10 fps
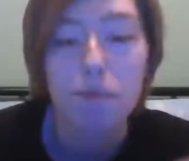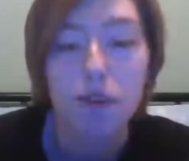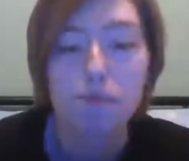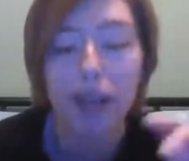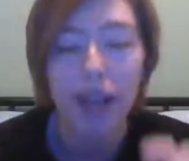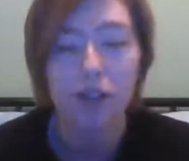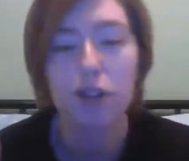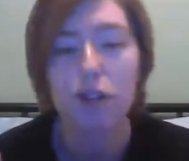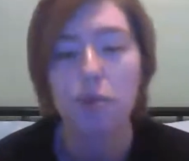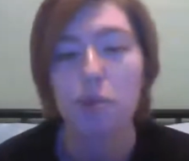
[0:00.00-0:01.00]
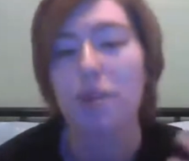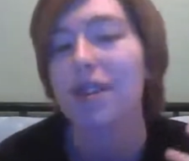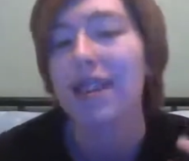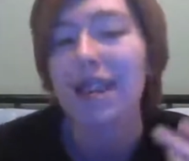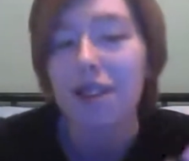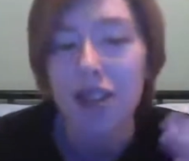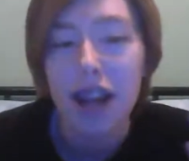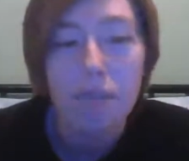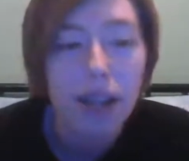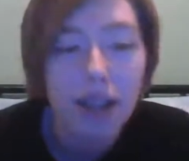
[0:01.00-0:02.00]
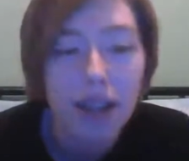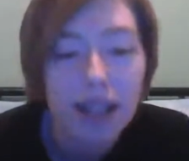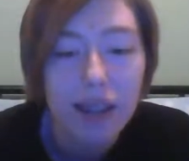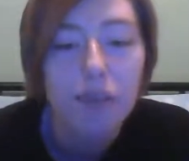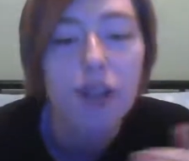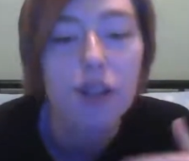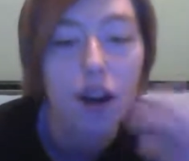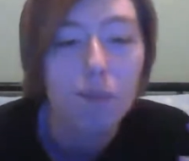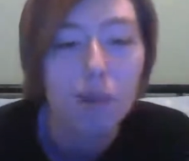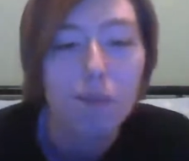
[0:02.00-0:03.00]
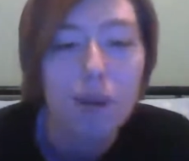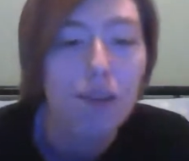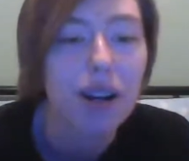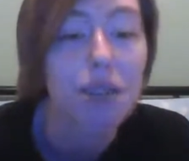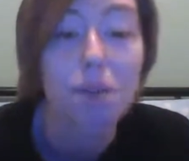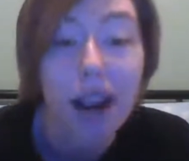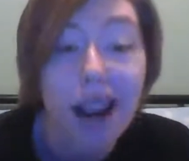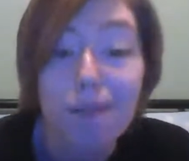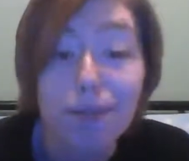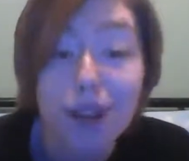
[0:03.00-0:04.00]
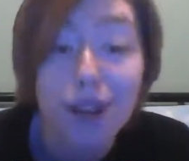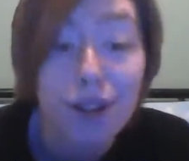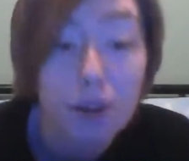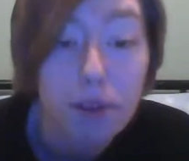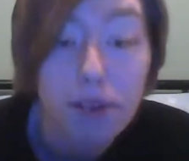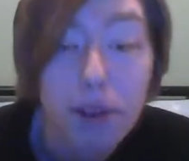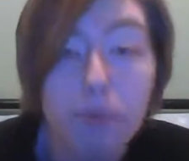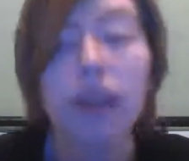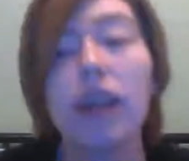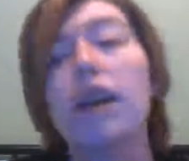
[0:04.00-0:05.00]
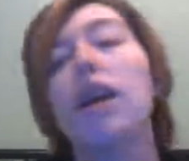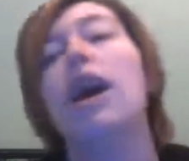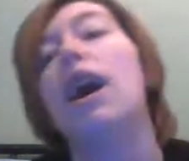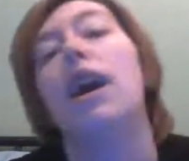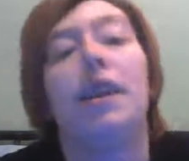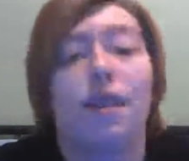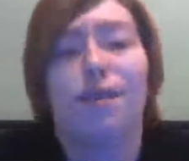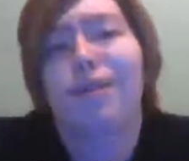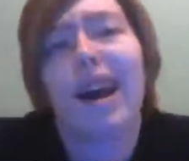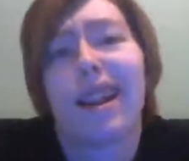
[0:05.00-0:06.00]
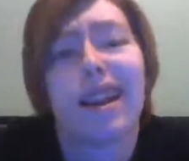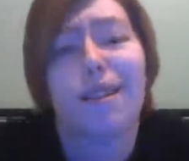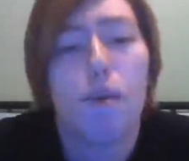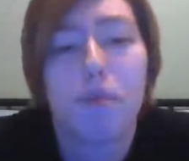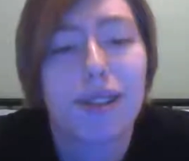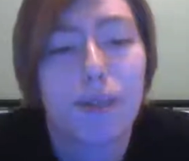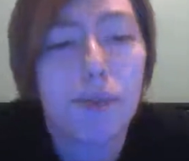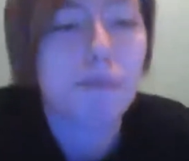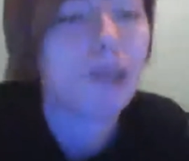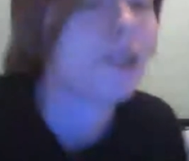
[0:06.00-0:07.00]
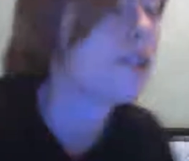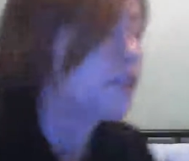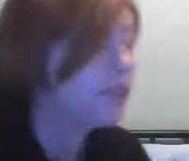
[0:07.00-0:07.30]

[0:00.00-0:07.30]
put picture groups because each time I look at them, they jog my memory of what I was gonna do with them, and if not, I come up with something better.